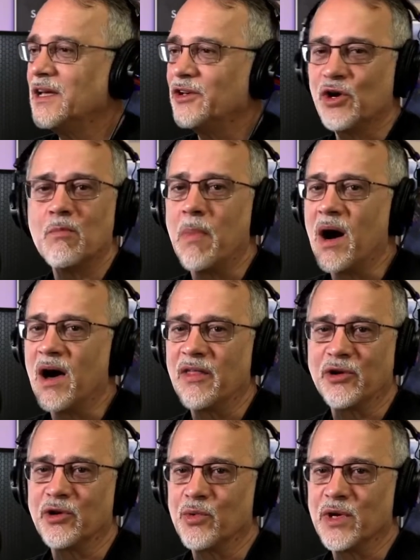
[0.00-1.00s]
Don't
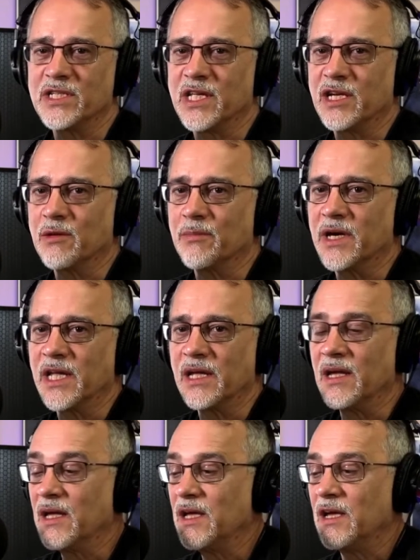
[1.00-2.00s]
bother. You're wasting your money.
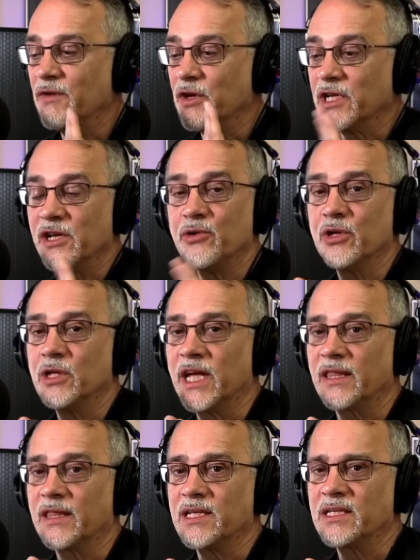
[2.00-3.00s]
If you're going to do it
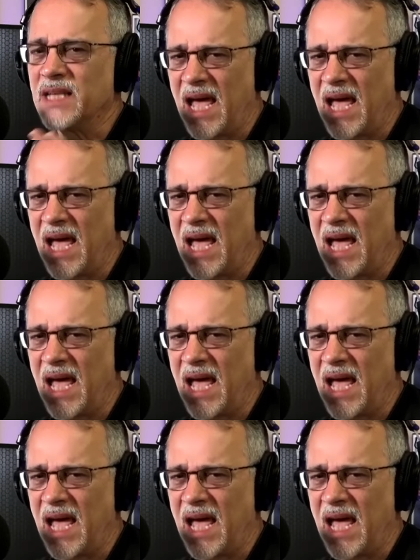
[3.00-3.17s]
like this,